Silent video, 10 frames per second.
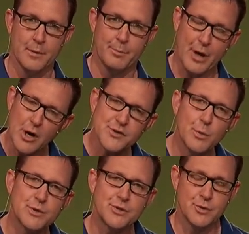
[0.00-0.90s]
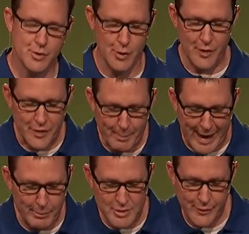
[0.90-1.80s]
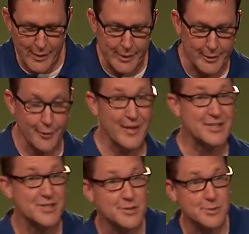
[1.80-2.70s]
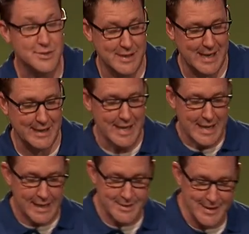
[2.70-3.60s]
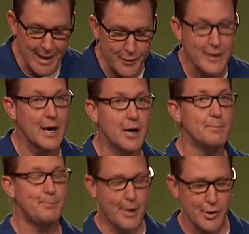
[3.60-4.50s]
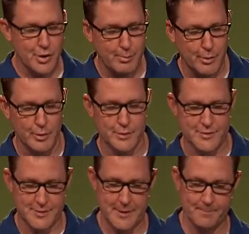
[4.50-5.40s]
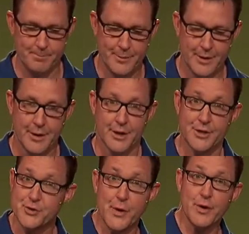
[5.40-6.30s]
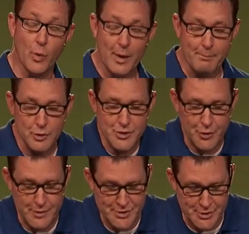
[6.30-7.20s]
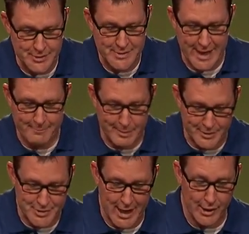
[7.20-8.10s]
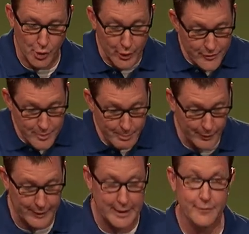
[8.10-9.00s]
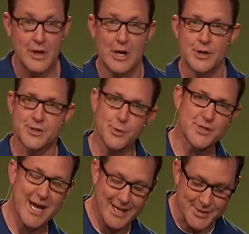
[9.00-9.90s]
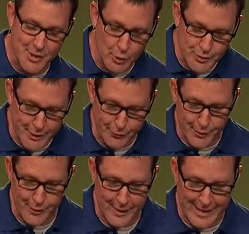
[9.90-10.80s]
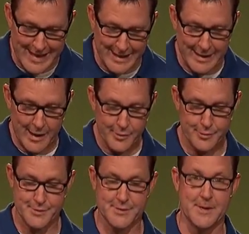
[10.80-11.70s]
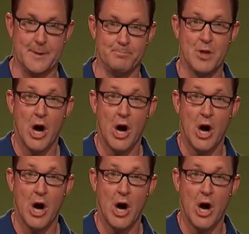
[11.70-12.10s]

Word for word: But I also want you to know that the Bible is very clear that suicide is not the unpardonable sin. Contrary to what most Christians have been taught or even believed, suicide is no different than any other sin.